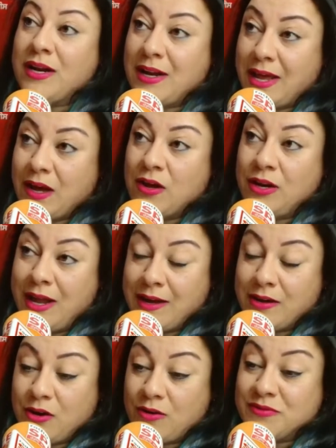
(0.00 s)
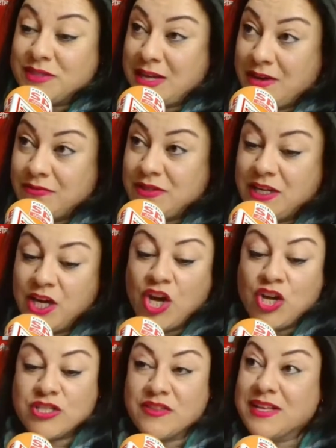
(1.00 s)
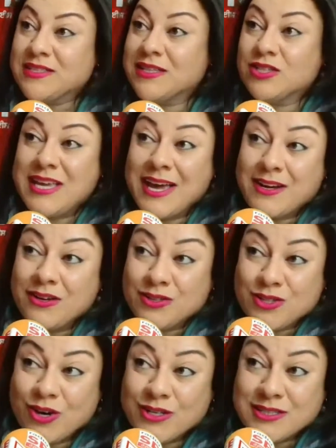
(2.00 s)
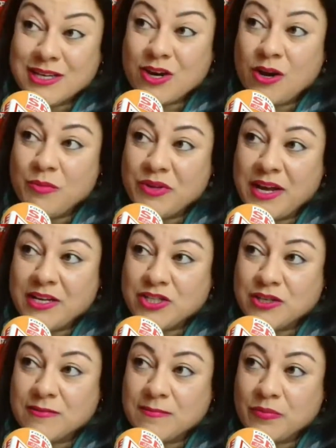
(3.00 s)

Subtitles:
a lack of safety. So that's a toxic combination.